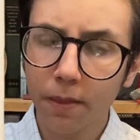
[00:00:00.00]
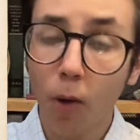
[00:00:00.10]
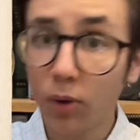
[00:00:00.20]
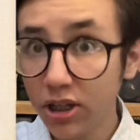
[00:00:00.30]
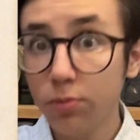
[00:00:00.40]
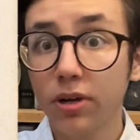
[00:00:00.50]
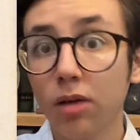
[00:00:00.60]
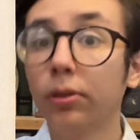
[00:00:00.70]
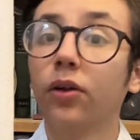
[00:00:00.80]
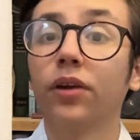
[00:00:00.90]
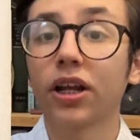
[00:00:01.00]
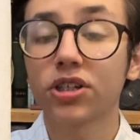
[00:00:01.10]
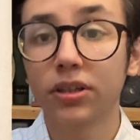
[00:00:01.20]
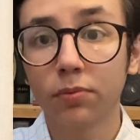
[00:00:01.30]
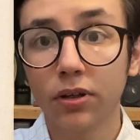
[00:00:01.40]
when you become a lord,
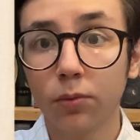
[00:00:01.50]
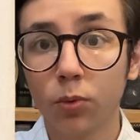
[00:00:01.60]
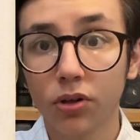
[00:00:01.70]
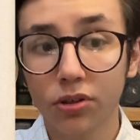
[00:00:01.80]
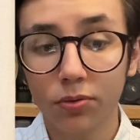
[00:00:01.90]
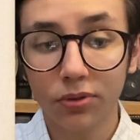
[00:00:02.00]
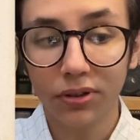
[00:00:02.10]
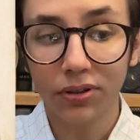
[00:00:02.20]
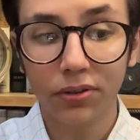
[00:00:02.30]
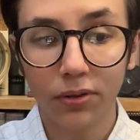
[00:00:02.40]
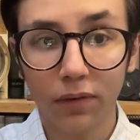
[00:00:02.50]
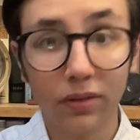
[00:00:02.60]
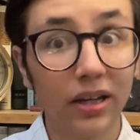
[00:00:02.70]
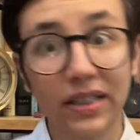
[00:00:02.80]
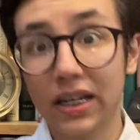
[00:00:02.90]
actually, what you
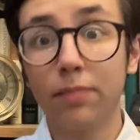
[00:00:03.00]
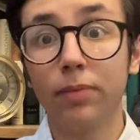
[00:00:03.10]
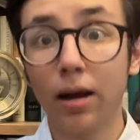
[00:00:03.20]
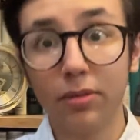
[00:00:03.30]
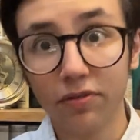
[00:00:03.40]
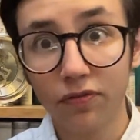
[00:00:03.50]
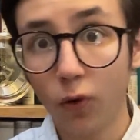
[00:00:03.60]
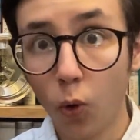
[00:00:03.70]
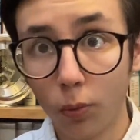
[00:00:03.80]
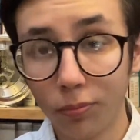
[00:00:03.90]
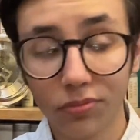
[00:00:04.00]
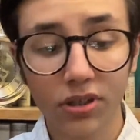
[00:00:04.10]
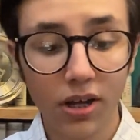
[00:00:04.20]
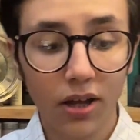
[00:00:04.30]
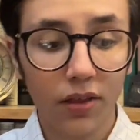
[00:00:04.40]
at least I'm informed
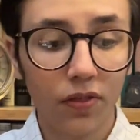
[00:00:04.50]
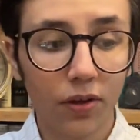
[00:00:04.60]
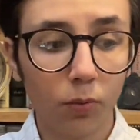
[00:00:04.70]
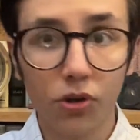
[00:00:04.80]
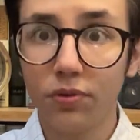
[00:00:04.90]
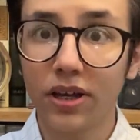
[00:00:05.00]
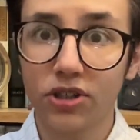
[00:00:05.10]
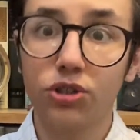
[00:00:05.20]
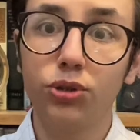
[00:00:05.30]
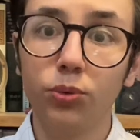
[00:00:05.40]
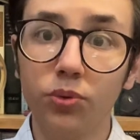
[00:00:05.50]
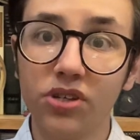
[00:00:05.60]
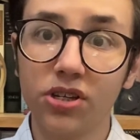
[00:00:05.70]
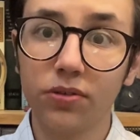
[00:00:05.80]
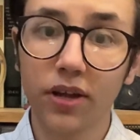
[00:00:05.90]
that what you get to choose
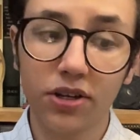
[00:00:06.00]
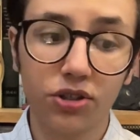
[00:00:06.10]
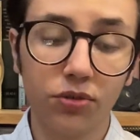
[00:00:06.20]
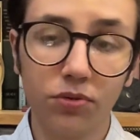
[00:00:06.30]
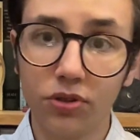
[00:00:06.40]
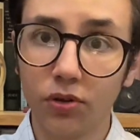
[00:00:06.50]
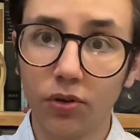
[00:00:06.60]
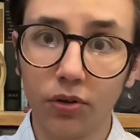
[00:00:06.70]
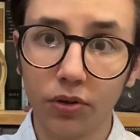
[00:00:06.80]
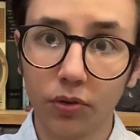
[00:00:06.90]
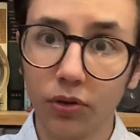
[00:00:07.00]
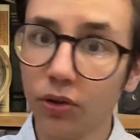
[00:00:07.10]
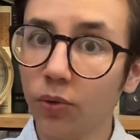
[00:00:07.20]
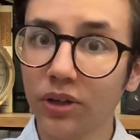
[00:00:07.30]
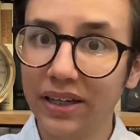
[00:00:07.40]
is you get to choose your
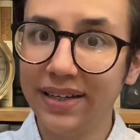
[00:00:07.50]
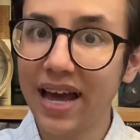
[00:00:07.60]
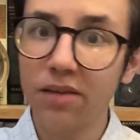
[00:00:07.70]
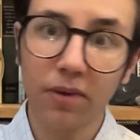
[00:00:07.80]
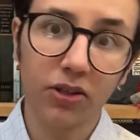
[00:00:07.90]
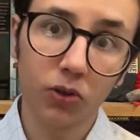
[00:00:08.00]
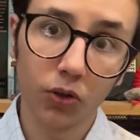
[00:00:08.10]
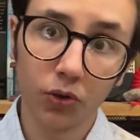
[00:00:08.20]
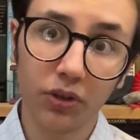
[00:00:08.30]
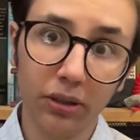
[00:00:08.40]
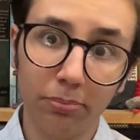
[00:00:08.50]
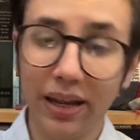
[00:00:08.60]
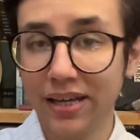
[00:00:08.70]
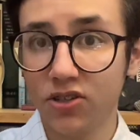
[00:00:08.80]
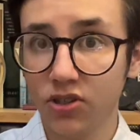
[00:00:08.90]
lordly name and your lordly
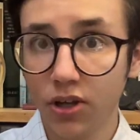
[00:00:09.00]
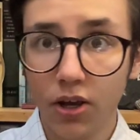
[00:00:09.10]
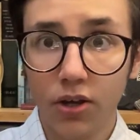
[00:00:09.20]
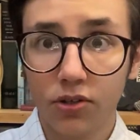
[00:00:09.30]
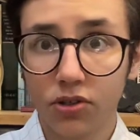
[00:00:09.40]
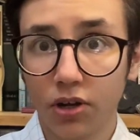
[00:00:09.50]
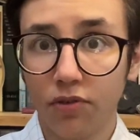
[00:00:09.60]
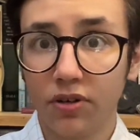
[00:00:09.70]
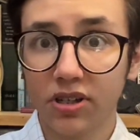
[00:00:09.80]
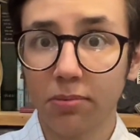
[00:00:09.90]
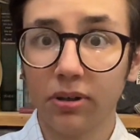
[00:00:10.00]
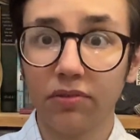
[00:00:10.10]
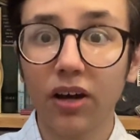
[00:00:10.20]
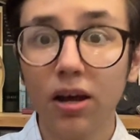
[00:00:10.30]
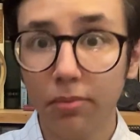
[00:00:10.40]
place. So, for example, if
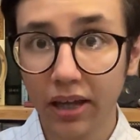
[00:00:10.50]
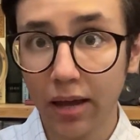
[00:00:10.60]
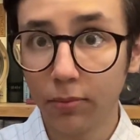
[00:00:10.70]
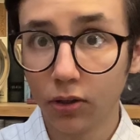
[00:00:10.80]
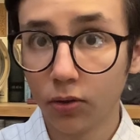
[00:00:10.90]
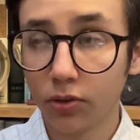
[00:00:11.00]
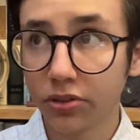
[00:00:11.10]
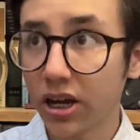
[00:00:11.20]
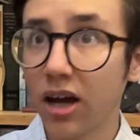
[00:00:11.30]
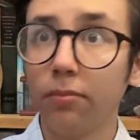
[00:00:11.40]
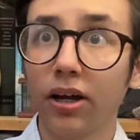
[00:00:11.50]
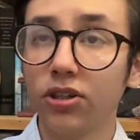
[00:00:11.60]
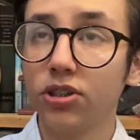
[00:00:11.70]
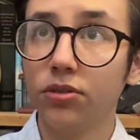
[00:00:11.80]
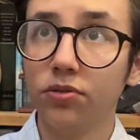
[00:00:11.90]
I became a lord, I might
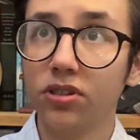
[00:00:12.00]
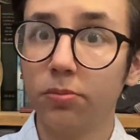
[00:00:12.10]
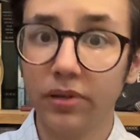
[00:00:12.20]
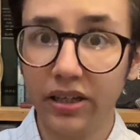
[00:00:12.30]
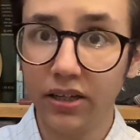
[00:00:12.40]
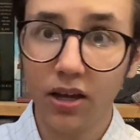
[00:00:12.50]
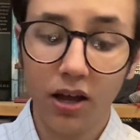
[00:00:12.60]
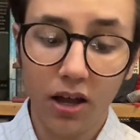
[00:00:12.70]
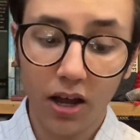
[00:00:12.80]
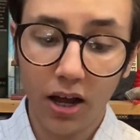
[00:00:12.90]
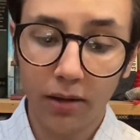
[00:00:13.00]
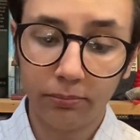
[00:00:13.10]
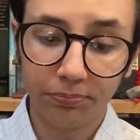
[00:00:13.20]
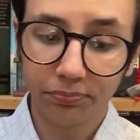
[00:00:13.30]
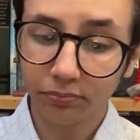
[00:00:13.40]
choose to be, the